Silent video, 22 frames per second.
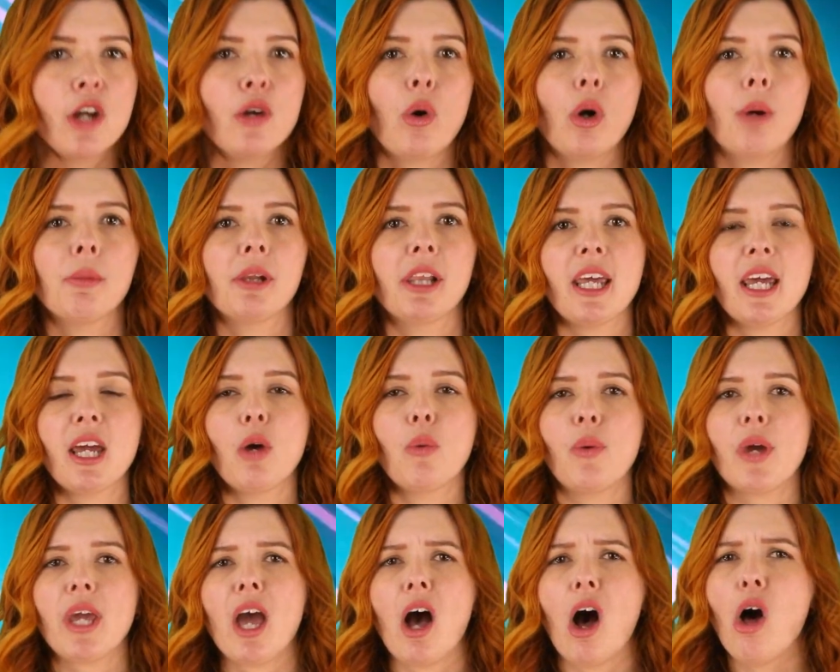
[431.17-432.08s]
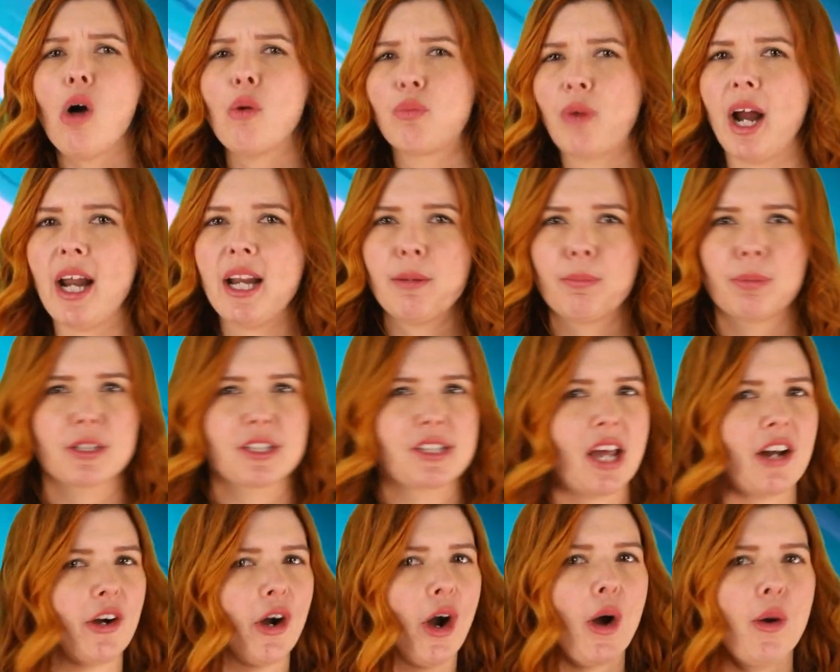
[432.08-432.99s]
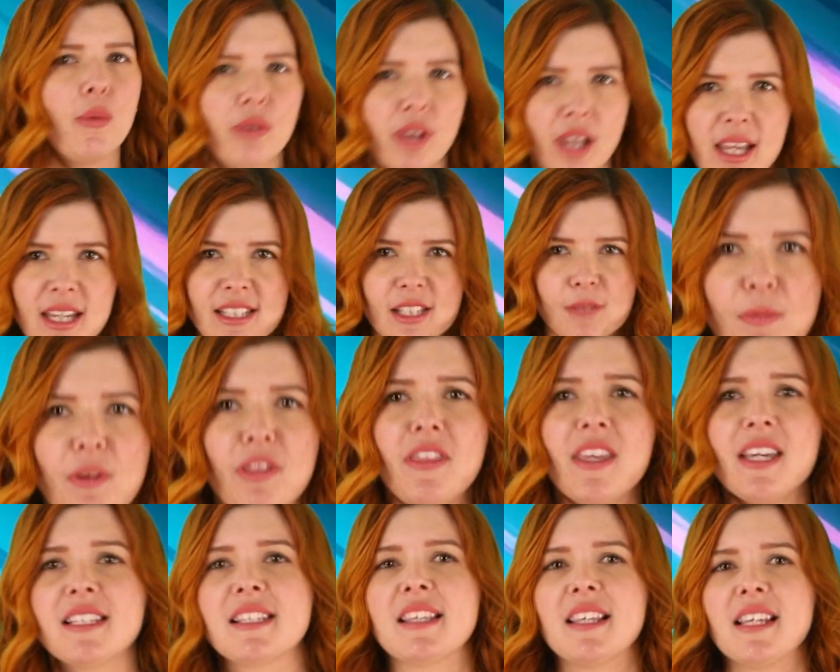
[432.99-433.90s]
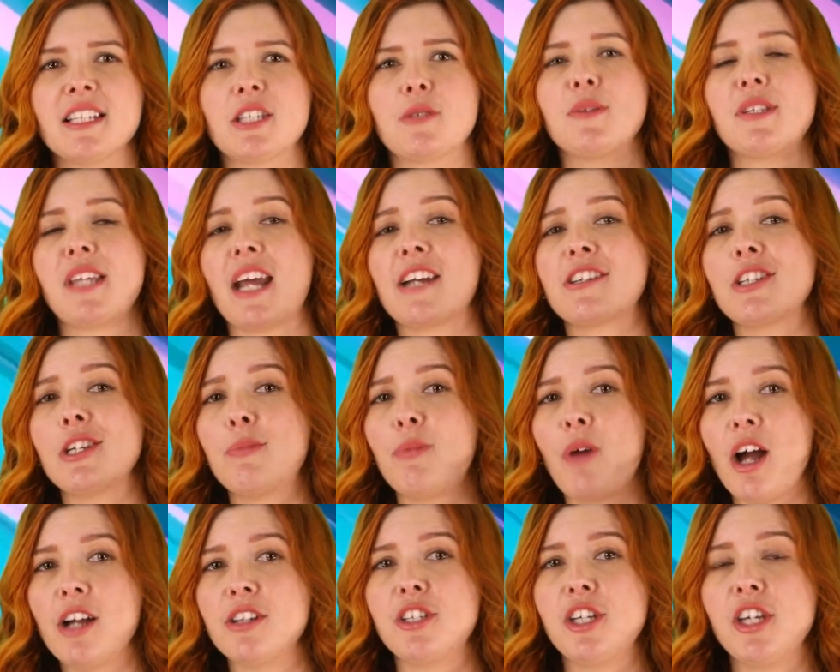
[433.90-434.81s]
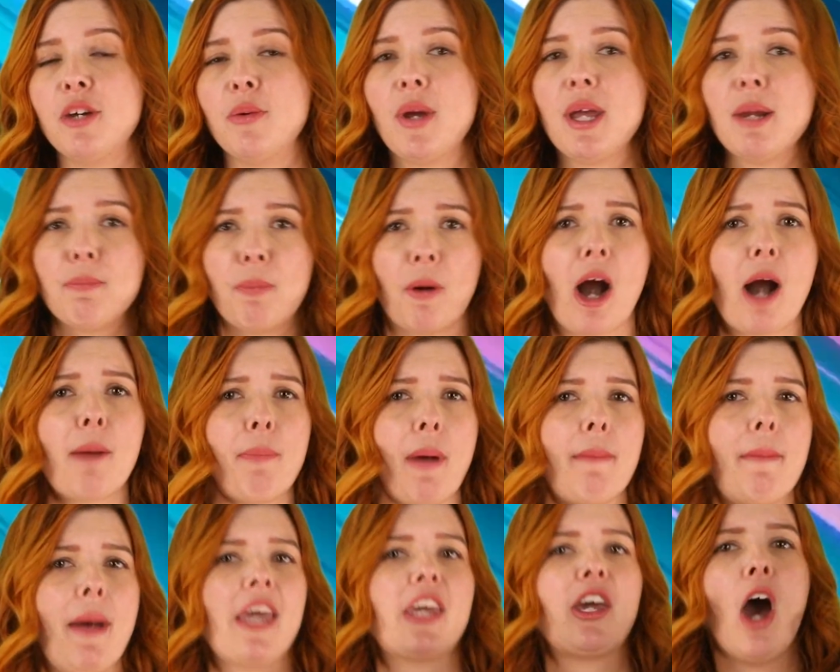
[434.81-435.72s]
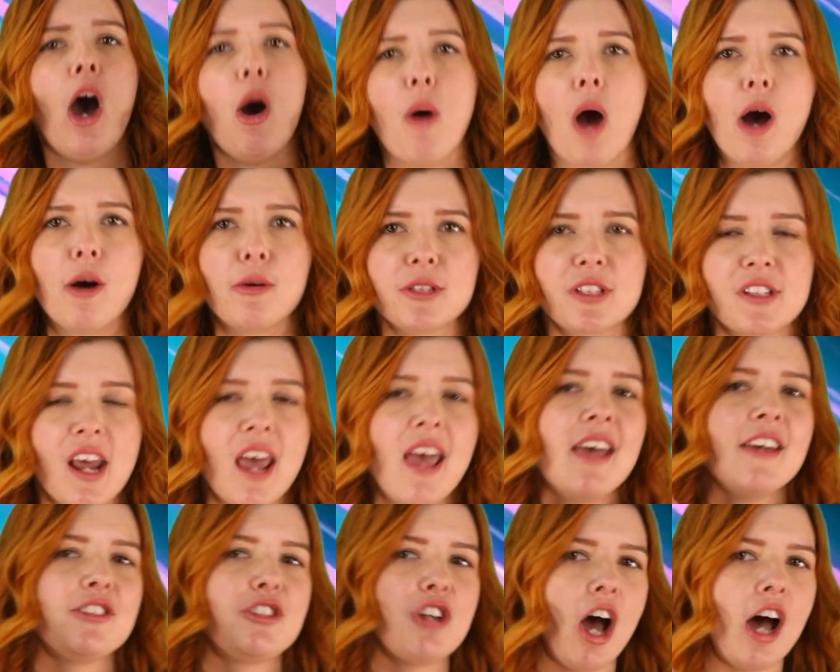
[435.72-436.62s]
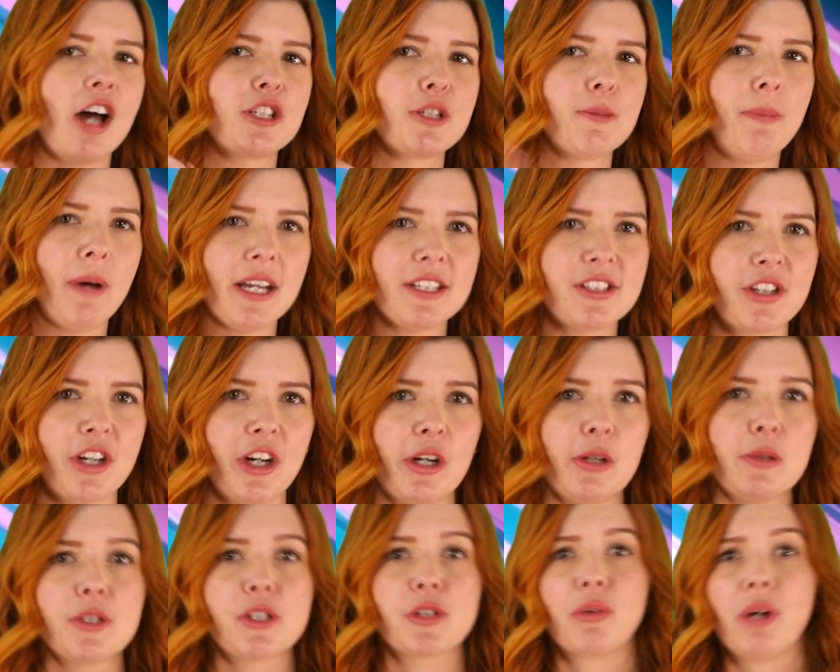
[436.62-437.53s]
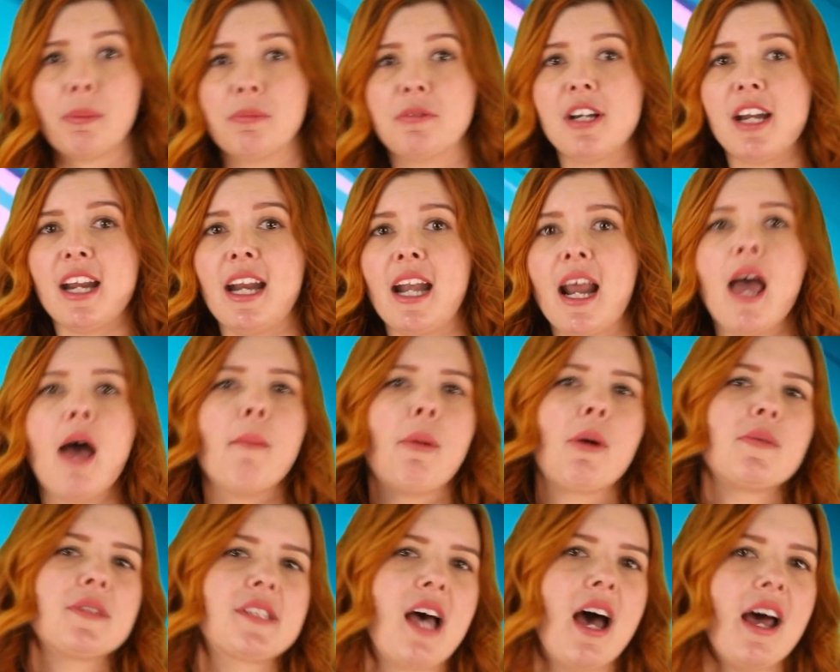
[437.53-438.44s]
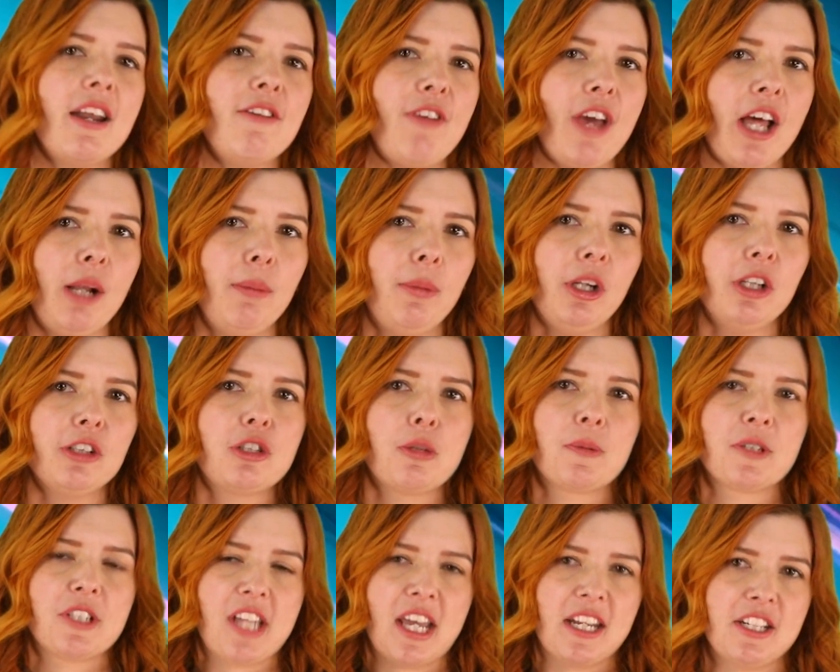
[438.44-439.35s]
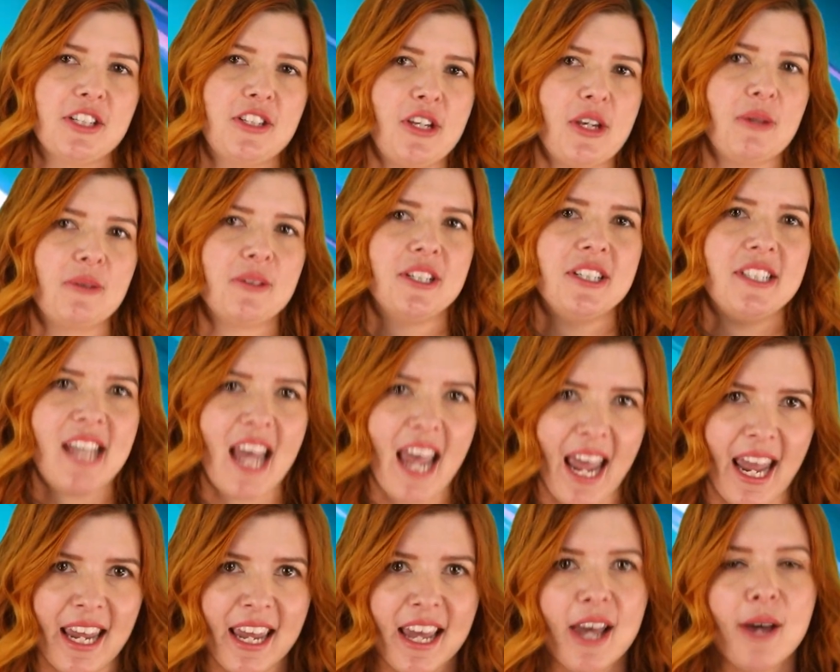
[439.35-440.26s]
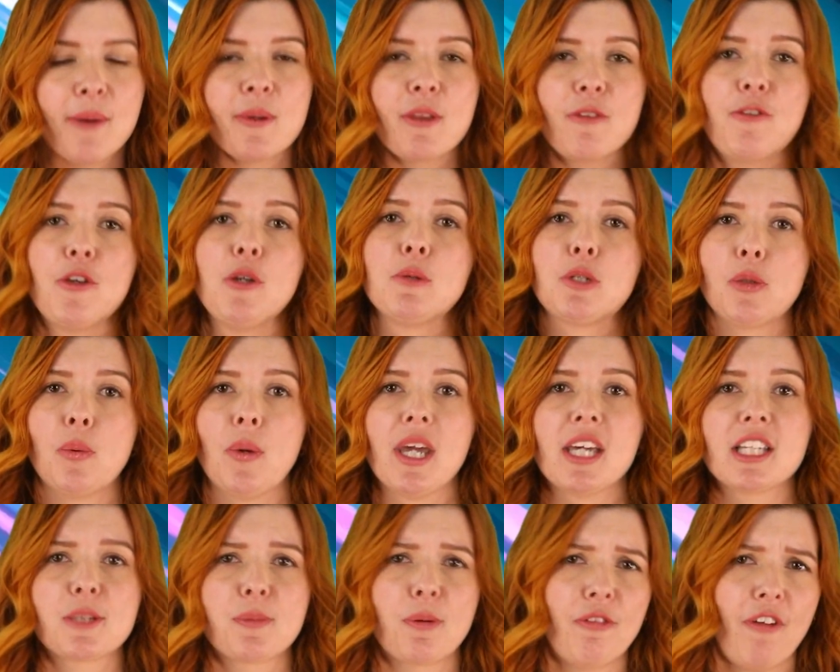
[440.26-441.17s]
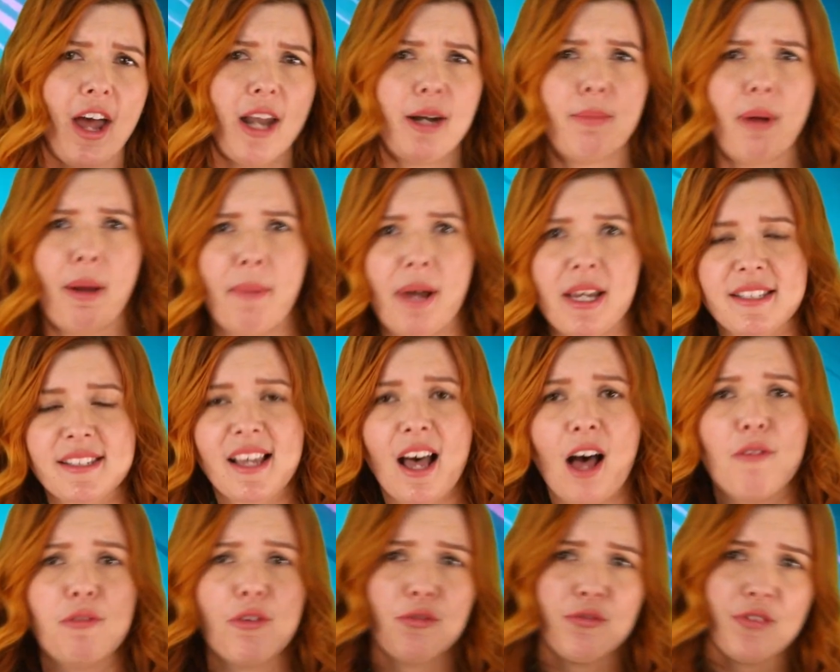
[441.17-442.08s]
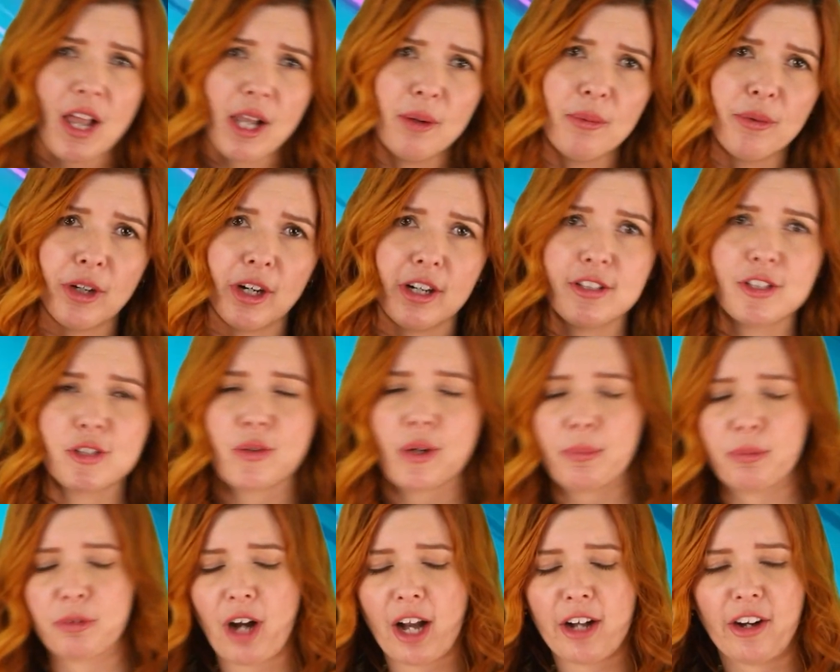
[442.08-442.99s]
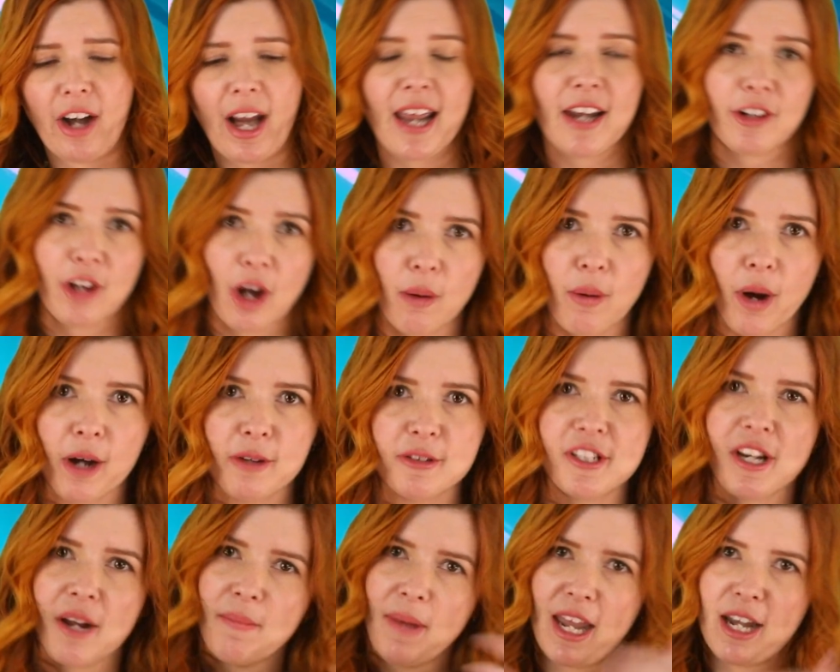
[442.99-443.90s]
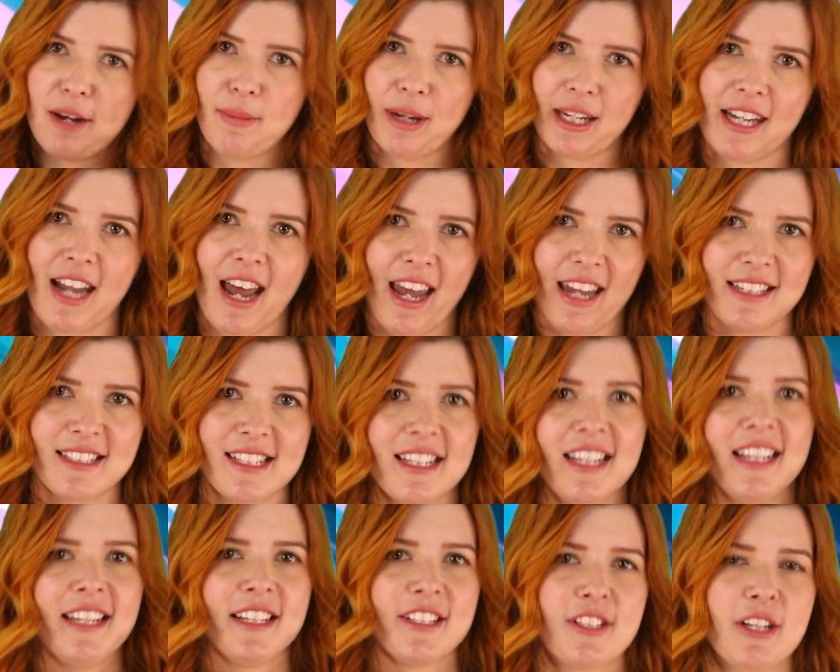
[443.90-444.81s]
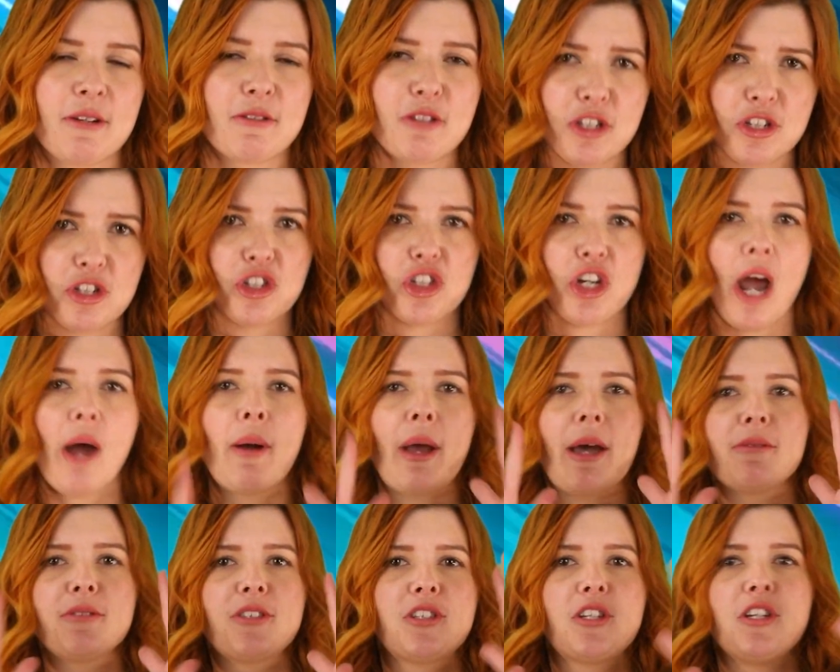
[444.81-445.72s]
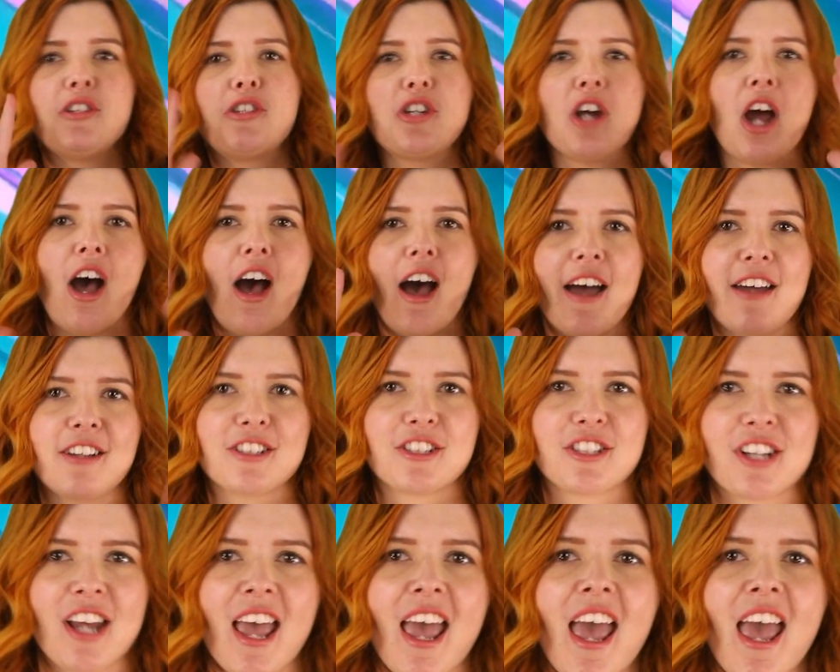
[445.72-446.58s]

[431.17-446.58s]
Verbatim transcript: Normally, we all write and present our own list, but this list was actually brought to you in part by my co-host, Josh Busker, who scripted it but was unavailable to present it to you today, with a few tweaks provided by myself, fellow nerd scriptwriter and co-host Amanda McKnight. So just shoutouts to Josh!